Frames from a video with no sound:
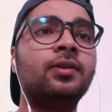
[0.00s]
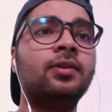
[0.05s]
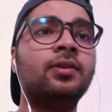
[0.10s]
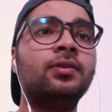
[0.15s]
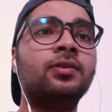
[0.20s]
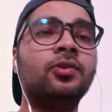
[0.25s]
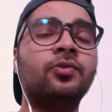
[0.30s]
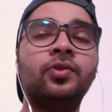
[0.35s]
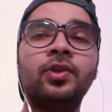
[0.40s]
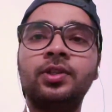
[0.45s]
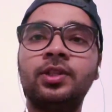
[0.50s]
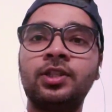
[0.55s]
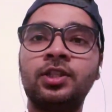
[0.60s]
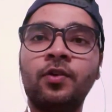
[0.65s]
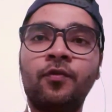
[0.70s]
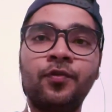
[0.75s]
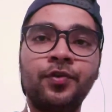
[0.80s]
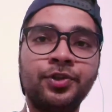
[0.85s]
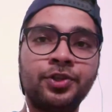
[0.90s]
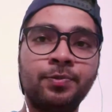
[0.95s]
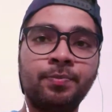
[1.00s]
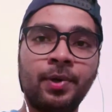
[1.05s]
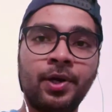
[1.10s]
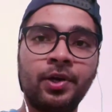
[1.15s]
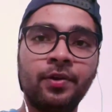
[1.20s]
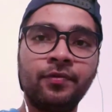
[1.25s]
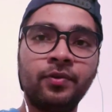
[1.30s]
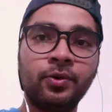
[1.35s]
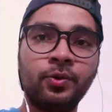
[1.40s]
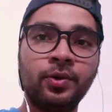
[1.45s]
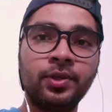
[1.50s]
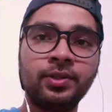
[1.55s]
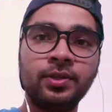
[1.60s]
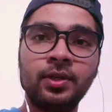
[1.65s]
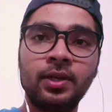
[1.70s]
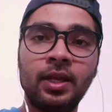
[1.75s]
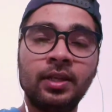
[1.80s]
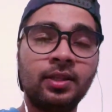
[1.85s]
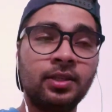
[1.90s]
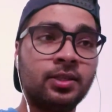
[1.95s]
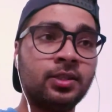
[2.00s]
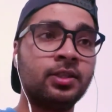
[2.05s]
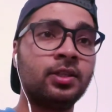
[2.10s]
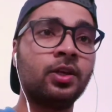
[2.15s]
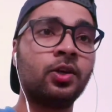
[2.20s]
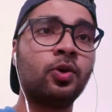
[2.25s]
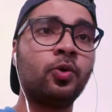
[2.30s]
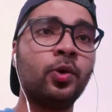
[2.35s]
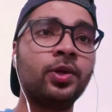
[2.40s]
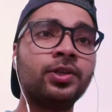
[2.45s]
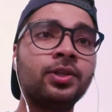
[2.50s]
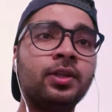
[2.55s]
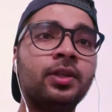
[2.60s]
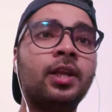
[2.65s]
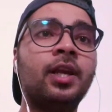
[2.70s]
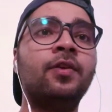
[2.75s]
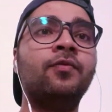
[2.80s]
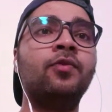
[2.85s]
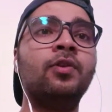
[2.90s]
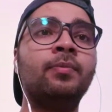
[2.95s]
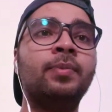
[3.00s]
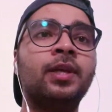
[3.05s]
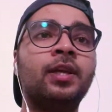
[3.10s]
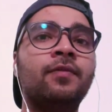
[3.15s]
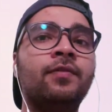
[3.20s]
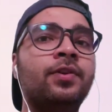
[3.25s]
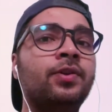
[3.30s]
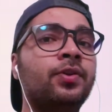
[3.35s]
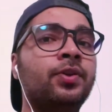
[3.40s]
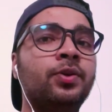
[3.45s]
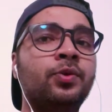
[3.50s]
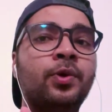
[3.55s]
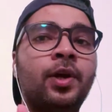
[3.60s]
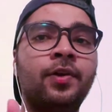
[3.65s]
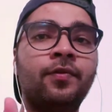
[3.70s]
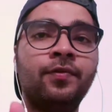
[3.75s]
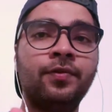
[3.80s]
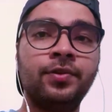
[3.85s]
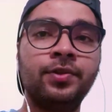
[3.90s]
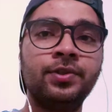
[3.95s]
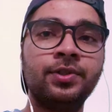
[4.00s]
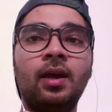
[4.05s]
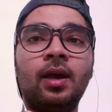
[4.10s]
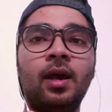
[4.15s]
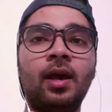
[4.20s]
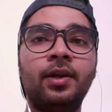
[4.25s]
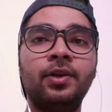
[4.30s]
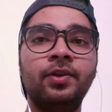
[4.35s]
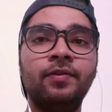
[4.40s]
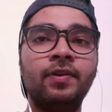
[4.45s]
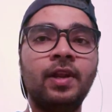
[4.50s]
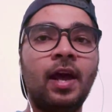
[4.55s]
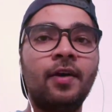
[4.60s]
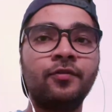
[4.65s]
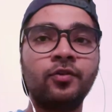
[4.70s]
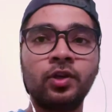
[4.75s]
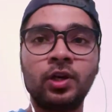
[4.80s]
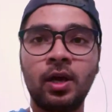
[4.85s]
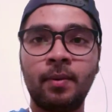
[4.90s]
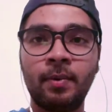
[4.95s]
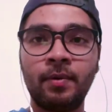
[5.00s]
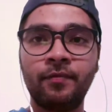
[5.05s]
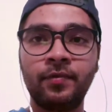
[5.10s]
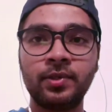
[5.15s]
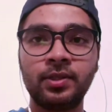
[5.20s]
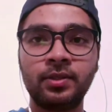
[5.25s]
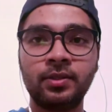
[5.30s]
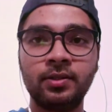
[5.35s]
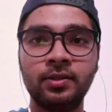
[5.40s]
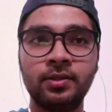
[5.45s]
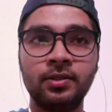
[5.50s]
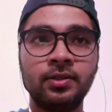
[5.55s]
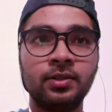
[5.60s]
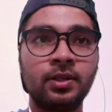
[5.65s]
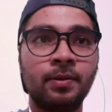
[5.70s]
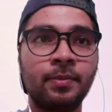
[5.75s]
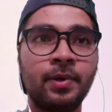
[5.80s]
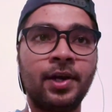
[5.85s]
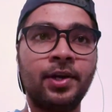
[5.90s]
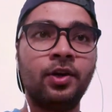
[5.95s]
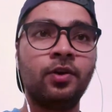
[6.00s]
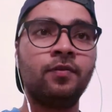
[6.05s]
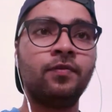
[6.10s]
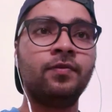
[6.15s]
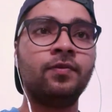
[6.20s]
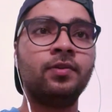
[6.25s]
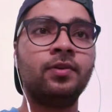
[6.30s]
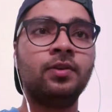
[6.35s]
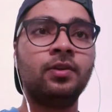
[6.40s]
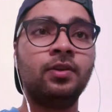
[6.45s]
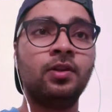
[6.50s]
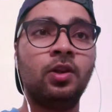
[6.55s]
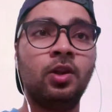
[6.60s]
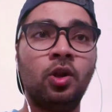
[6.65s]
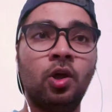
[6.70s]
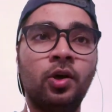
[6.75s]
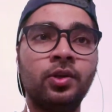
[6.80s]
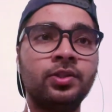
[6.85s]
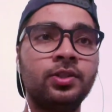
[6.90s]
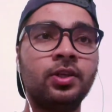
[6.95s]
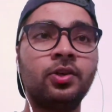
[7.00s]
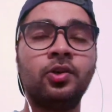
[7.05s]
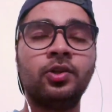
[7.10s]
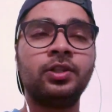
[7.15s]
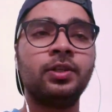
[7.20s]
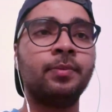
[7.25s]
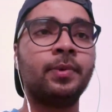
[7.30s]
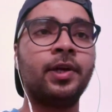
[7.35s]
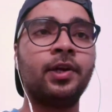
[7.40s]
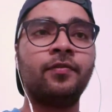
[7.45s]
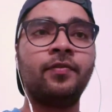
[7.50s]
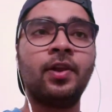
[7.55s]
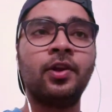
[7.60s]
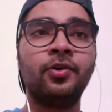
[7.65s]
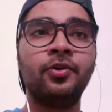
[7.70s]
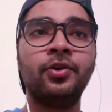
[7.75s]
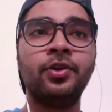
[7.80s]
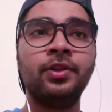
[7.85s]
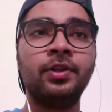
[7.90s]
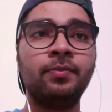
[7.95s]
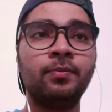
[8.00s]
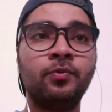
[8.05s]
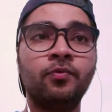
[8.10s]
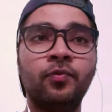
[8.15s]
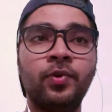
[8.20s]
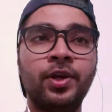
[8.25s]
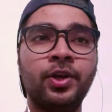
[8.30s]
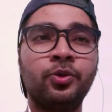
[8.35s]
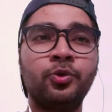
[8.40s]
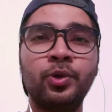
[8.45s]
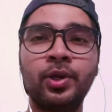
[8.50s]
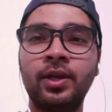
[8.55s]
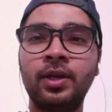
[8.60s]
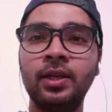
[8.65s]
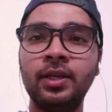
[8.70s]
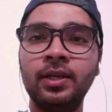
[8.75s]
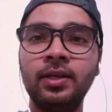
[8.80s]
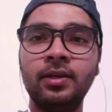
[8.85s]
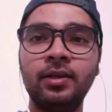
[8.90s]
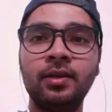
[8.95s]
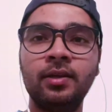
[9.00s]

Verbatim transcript: So this is the first part of the question and this is a question that will be given to you at first and you will have to come up with uh, some kind of logic or some kind of algorithm very quickly